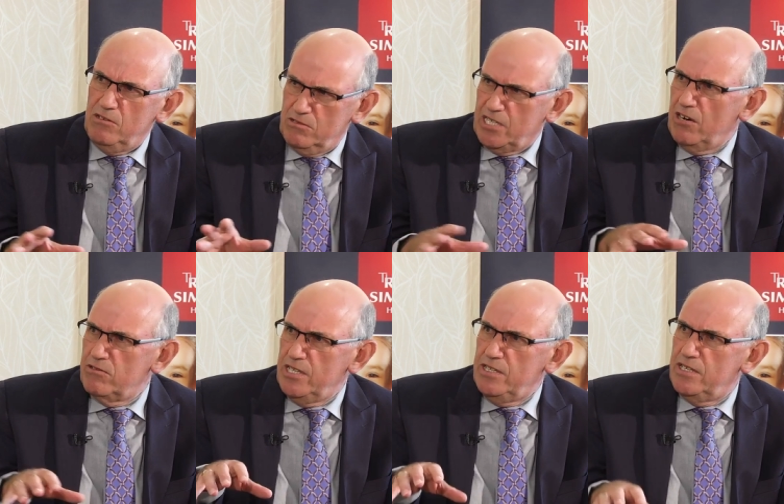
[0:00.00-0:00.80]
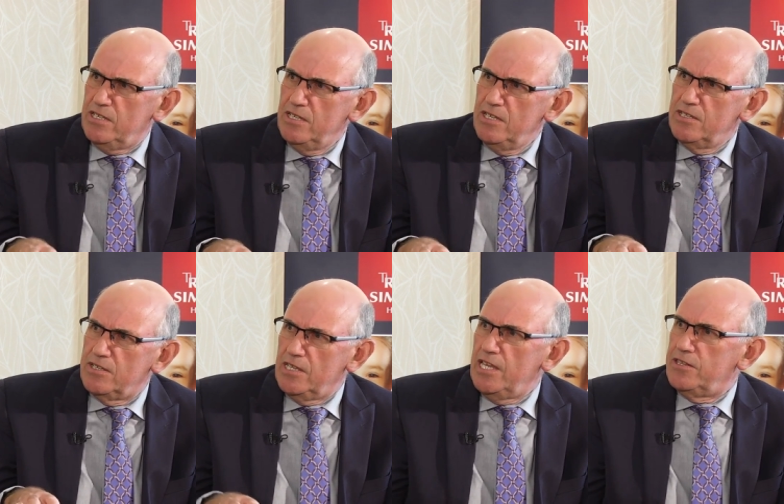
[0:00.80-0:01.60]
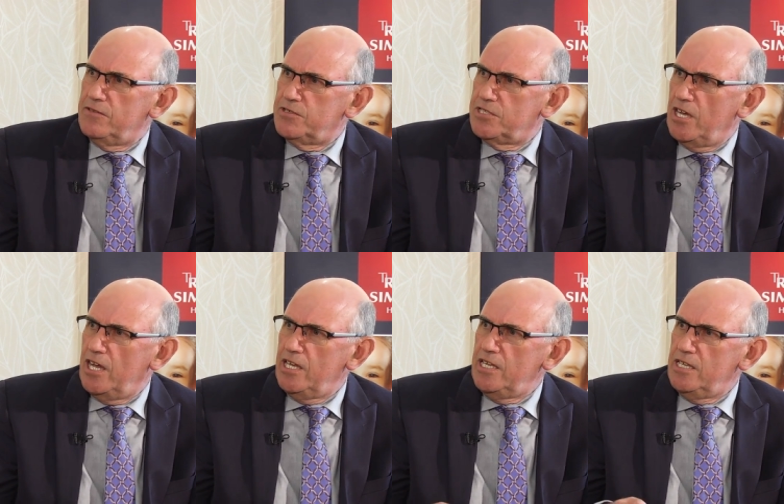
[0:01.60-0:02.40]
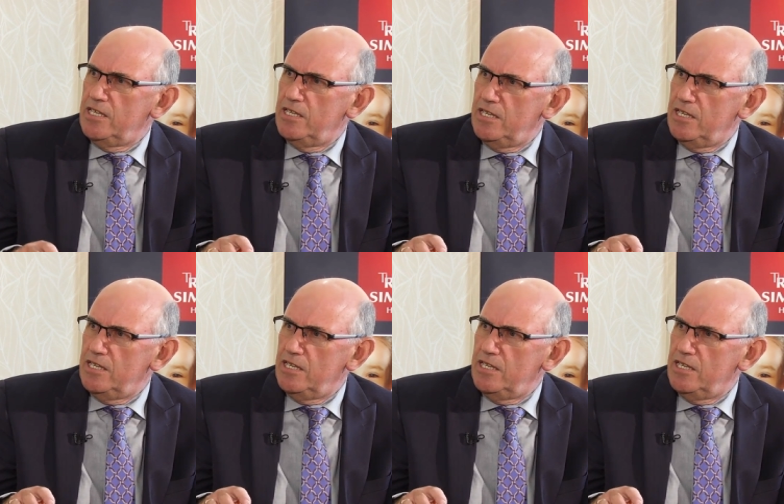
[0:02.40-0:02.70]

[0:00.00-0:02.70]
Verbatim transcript: or currently, the, the length of stay